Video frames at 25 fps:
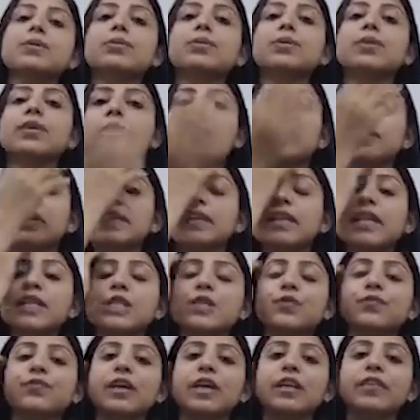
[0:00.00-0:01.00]
that's
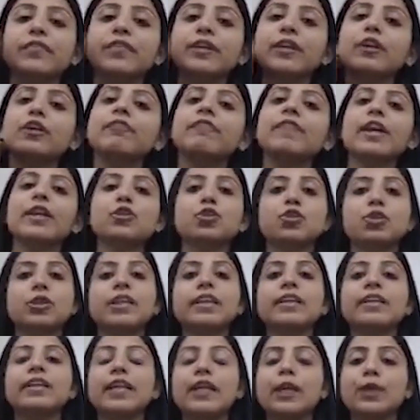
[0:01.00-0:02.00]
one way of actually
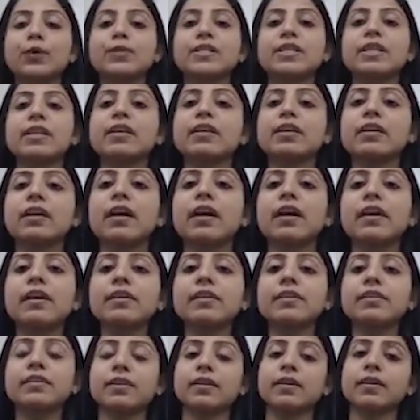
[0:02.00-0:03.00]
reducing
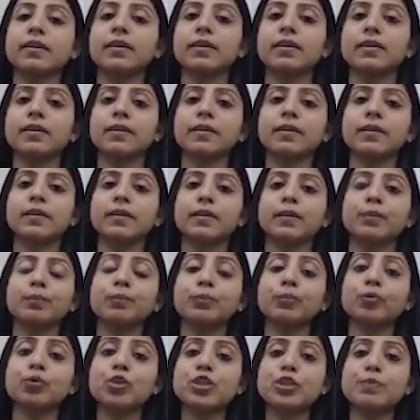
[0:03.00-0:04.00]
our
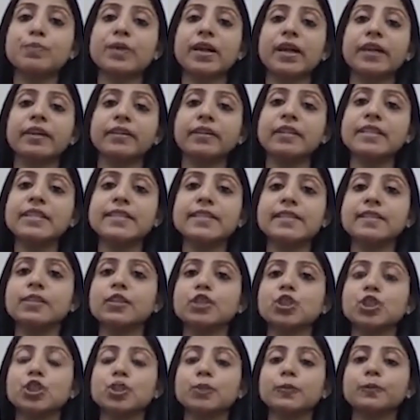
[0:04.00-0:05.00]
postprandial surge.
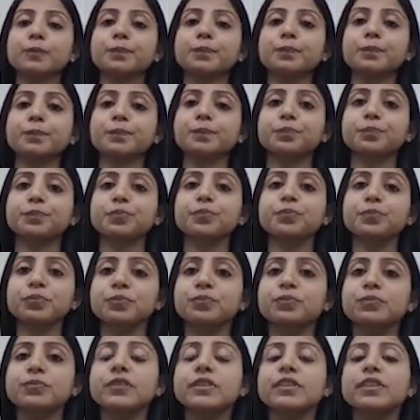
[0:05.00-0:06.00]

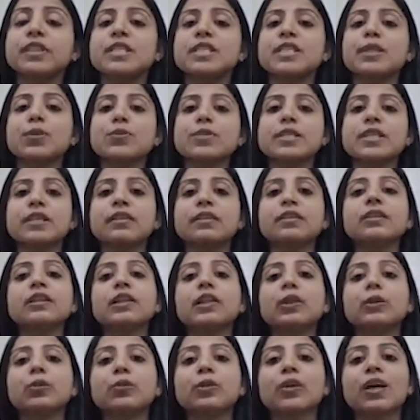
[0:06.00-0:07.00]
That's using the low
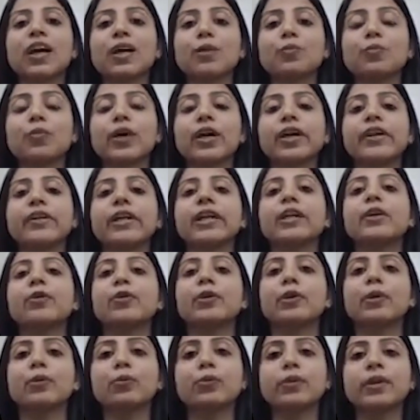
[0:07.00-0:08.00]
carbohydrate or low
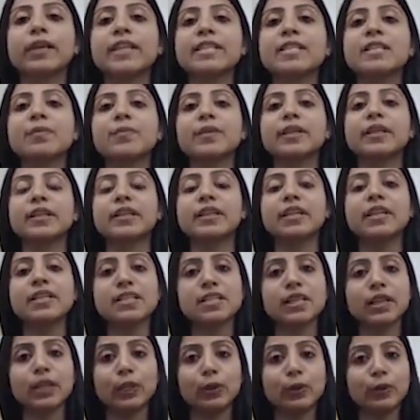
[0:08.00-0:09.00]
glycemic index in low
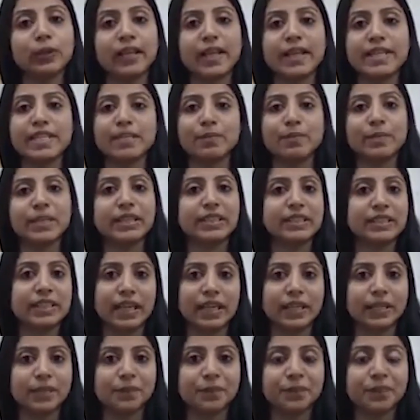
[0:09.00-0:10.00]
glycemic diet.
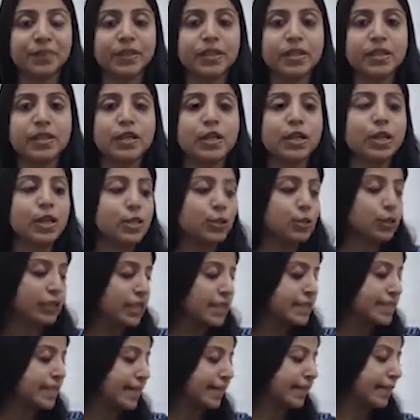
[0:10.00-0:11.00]
So the
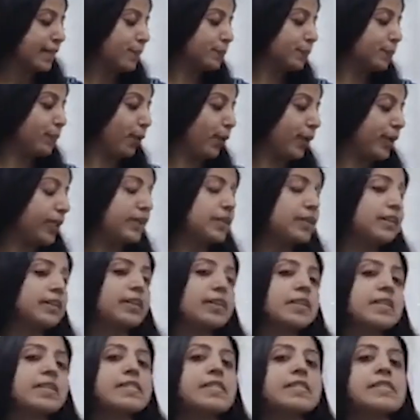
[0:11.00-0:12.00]
second point
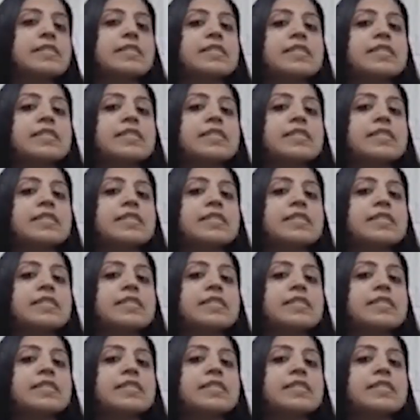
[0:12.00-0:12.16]
is